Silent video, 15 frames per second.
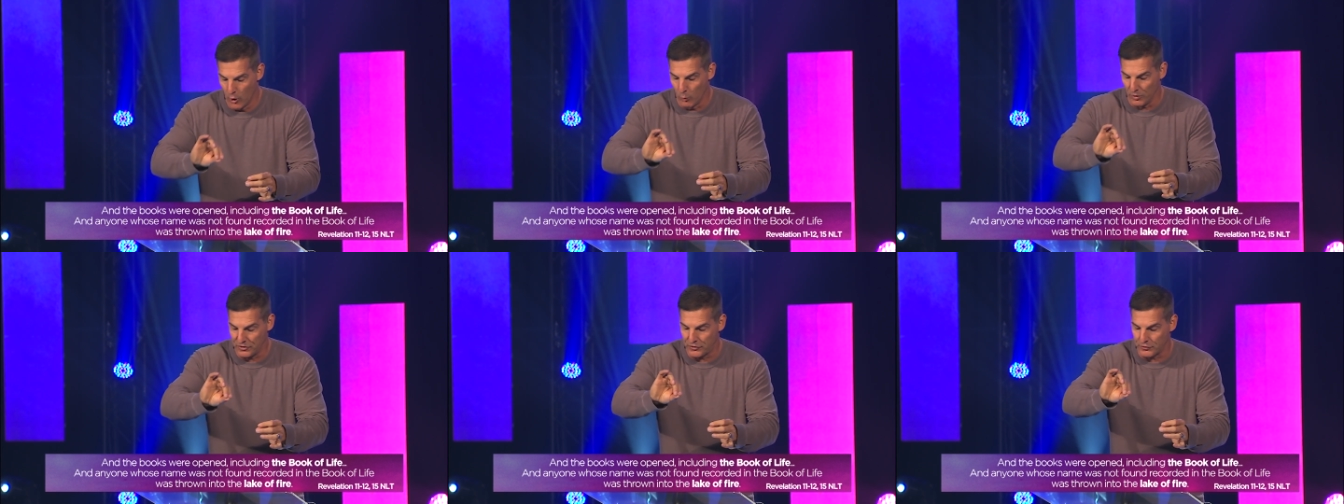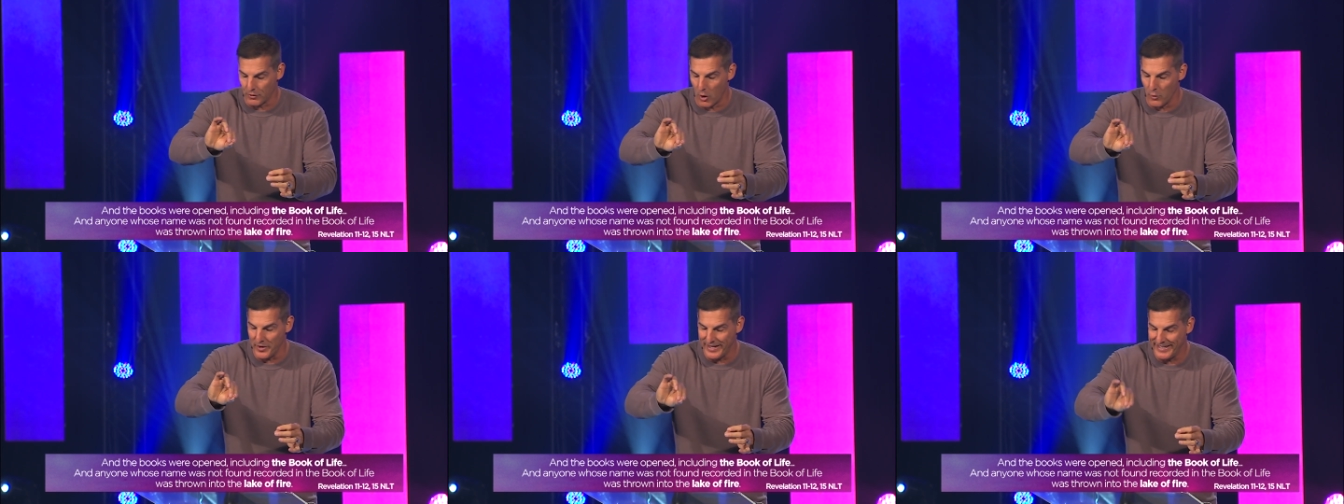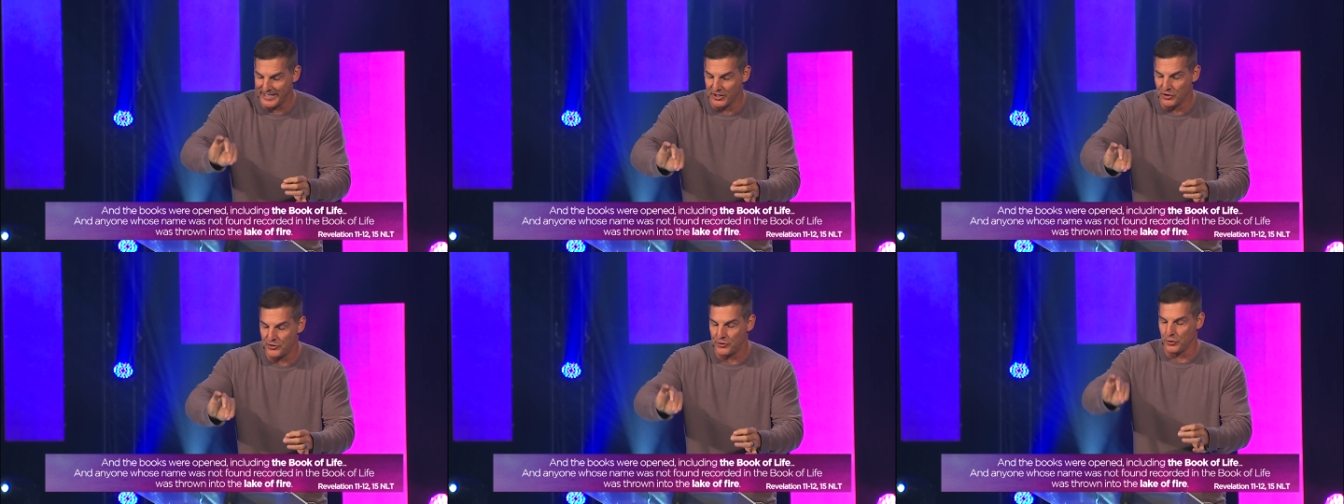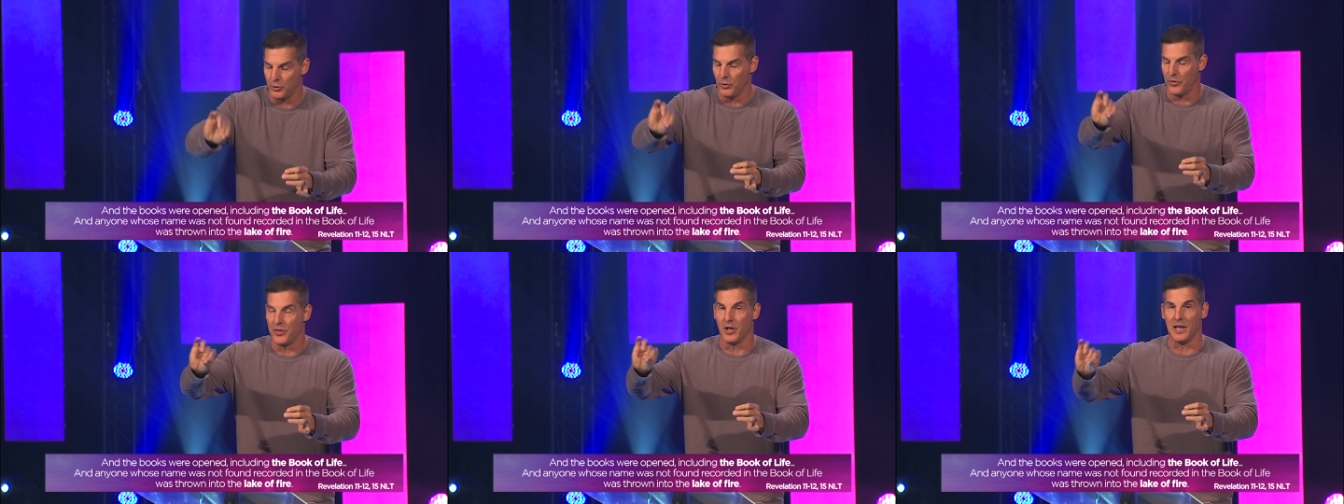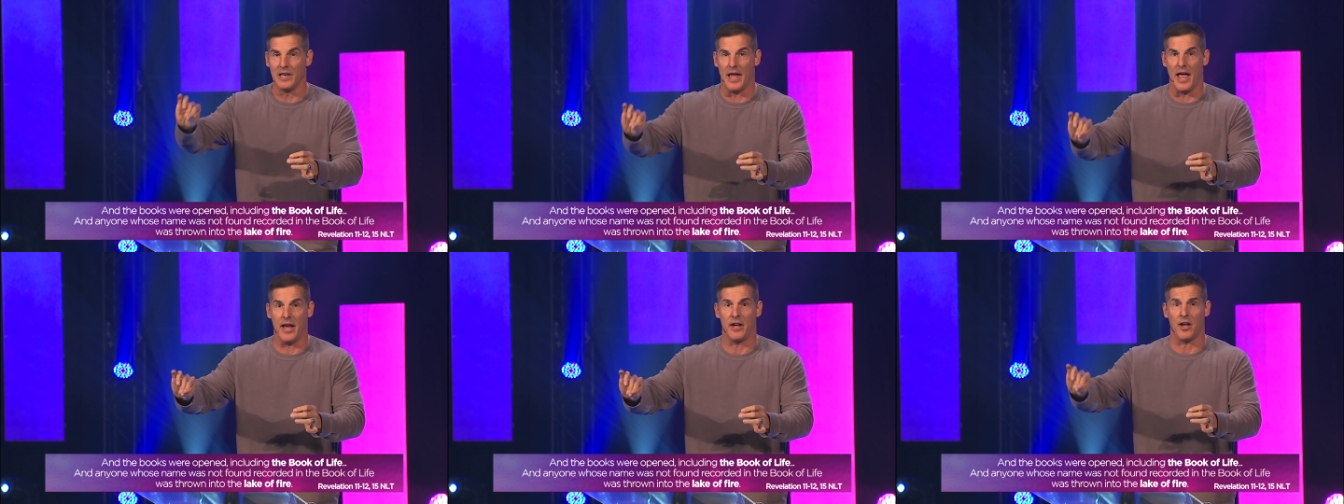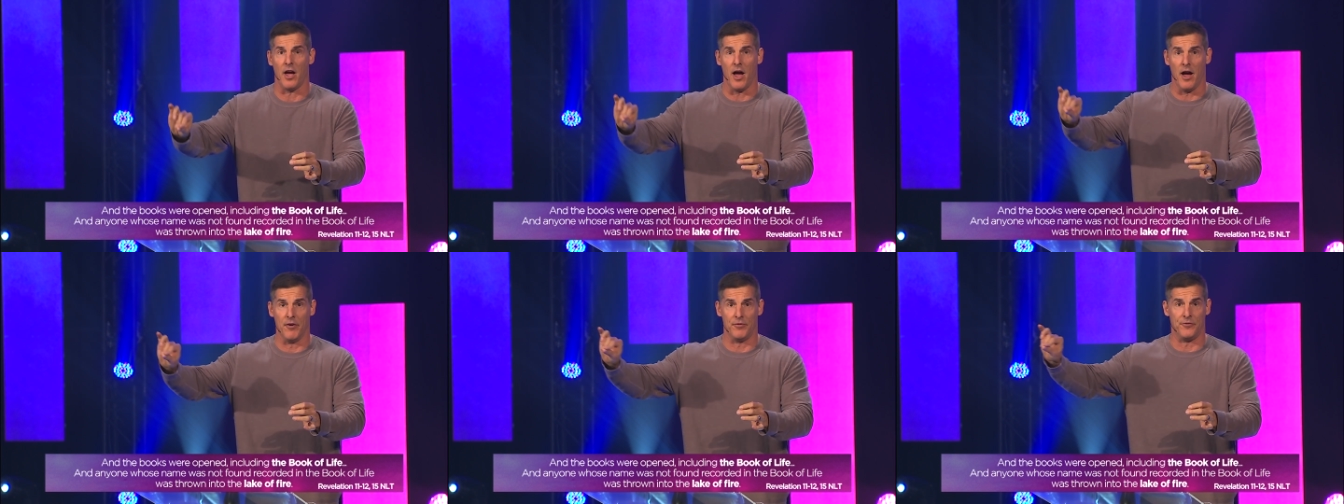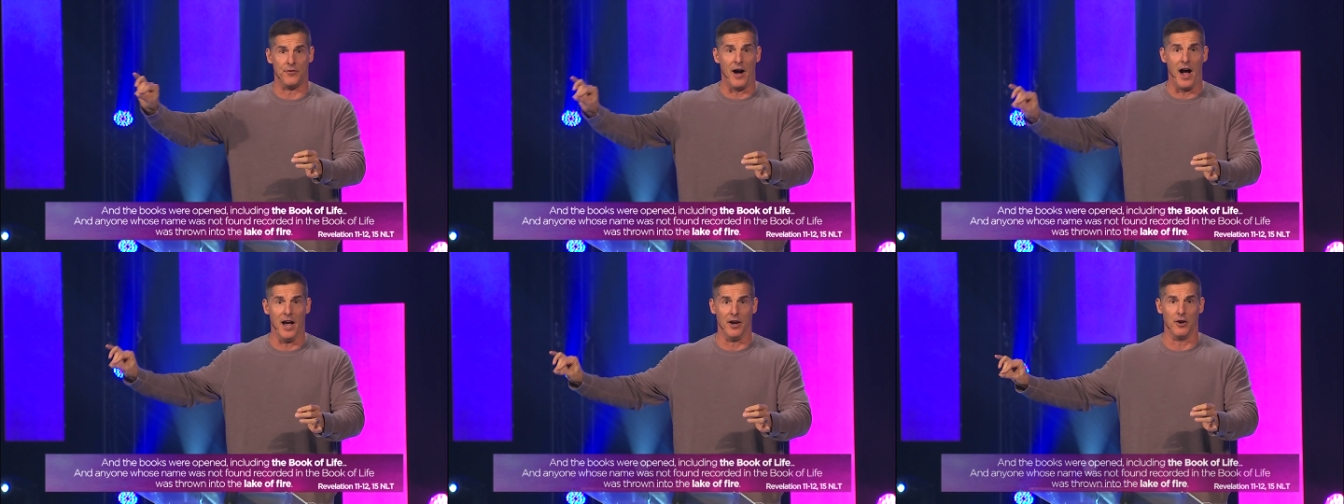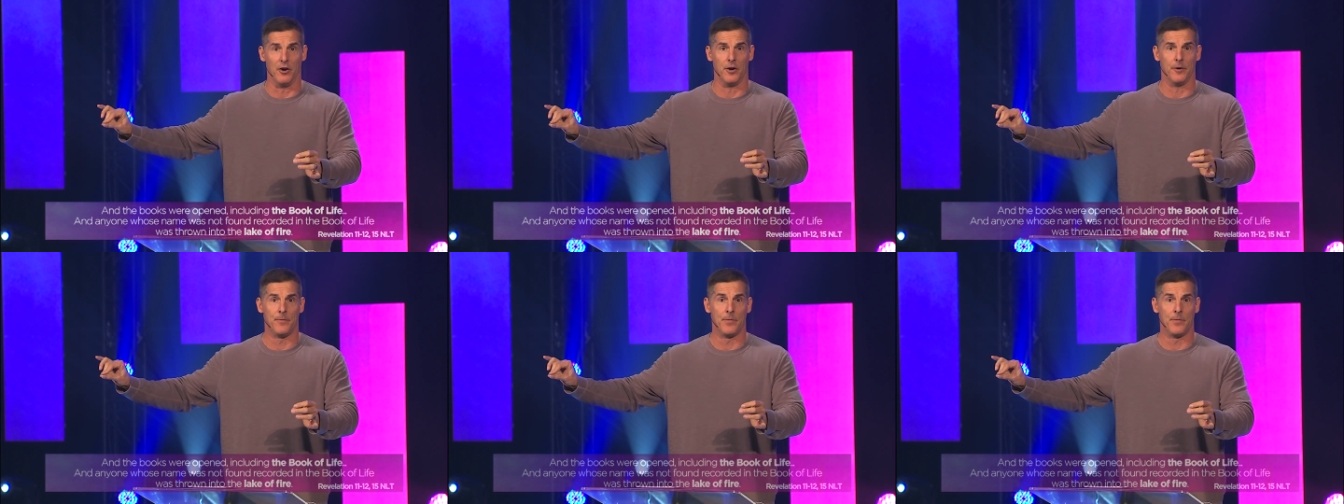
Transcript: was thrown into the lake of fire.